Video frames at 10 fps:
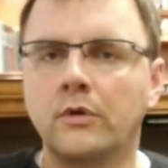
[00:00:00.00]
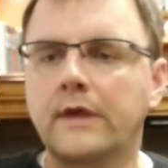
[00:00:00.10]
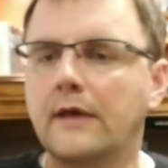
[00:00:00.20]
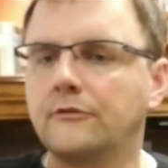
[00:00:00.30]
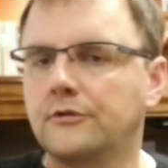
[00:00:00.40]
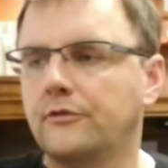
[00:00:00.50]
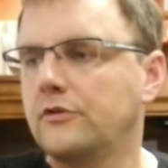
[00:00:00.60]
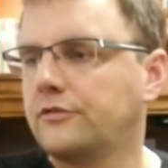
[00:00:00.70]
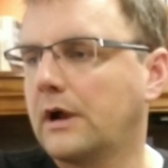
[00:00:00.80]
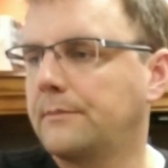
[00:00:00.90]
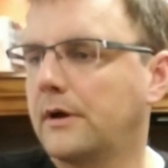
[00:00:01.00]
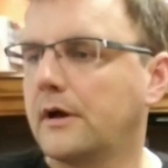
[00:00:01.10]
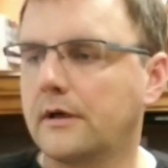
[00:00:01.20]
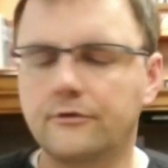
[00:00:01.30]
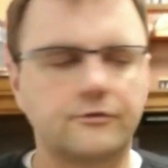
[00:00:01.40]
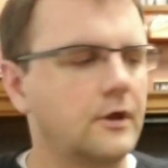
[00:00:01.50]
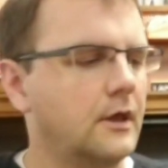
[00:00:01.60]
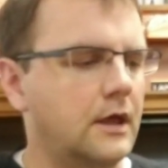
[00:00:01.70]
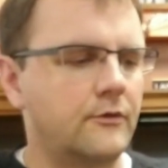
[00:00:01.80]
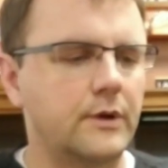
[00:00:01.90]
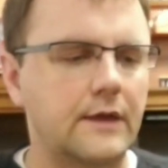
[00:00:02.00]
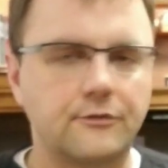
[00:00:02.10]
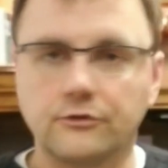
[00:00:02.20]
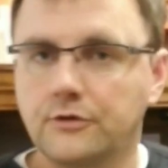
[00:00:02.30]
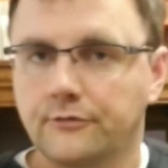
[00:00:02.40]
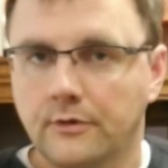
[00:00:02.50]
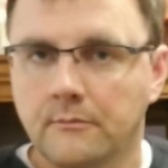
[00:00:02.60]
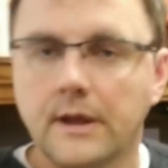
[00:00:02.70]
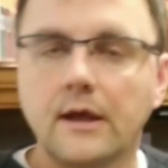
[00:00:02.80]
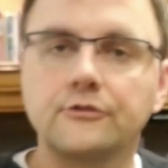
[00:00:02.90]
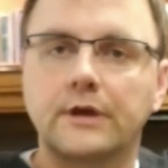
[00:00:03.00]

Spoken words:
we got different tripods, and then we got those different mounts.